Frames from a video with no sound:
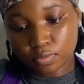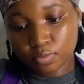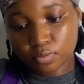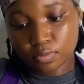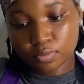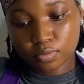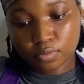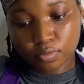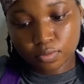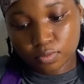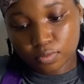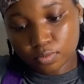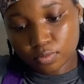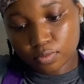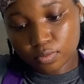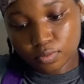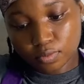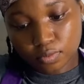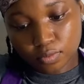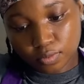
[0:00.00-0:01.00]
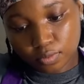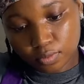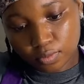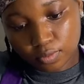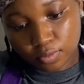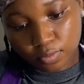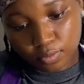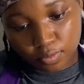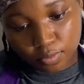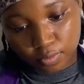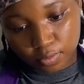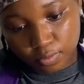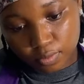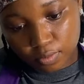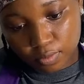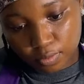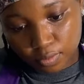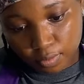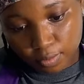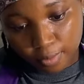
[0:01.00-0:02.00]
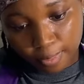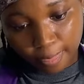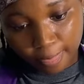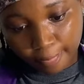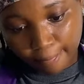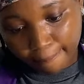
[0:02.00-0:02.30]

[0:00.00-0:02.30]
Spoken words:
Then trim a little bit from the top.